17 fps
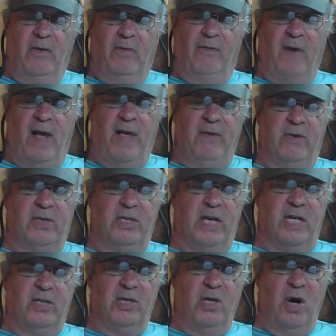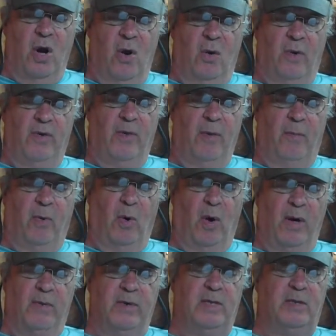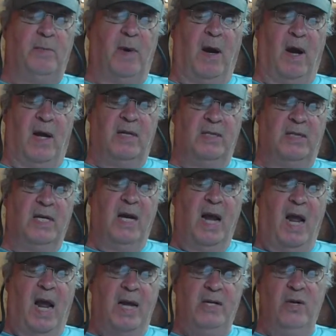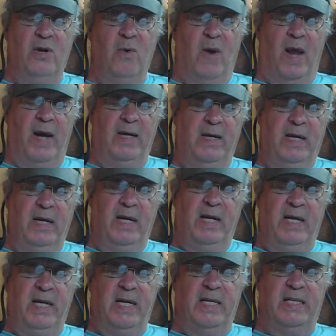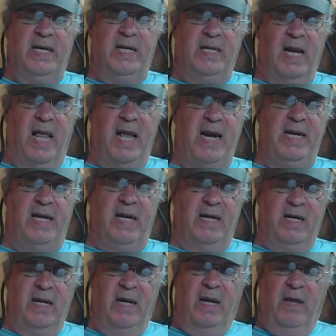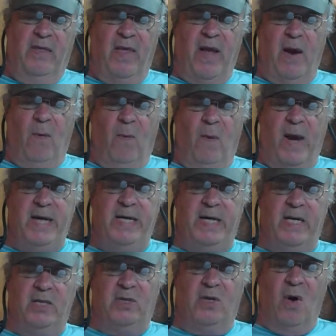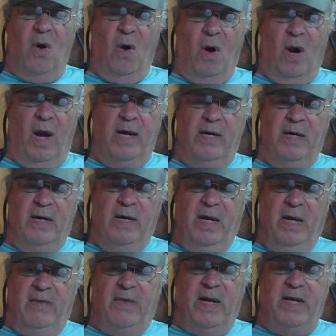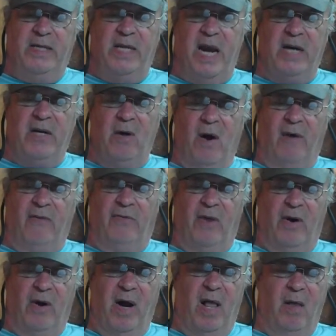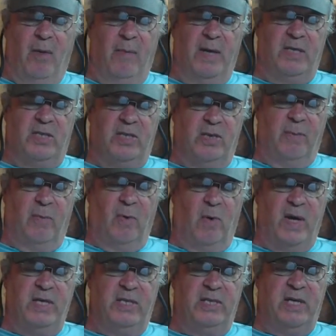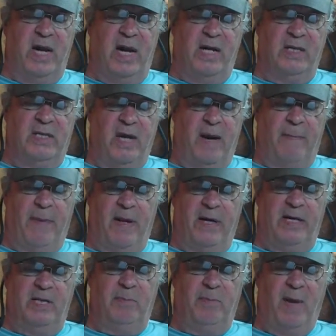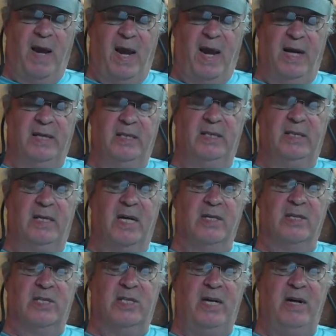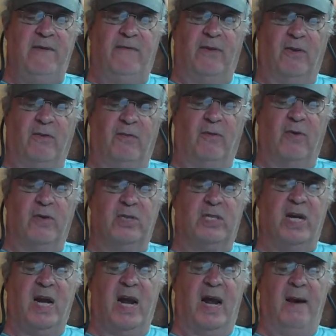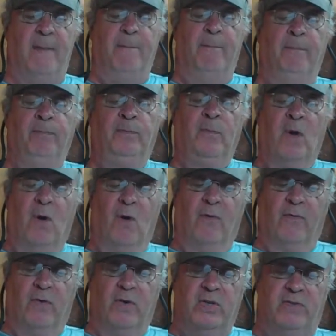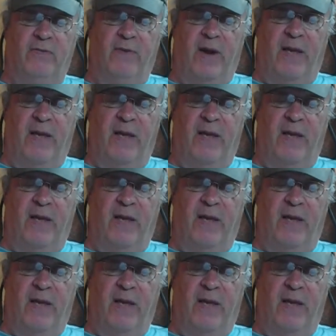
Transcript: The father says no, and the boy responds, "I knew it." He is elated. That weight is gone. They take off their helmets. The boy stands up on his pegs, can see for the first time, over his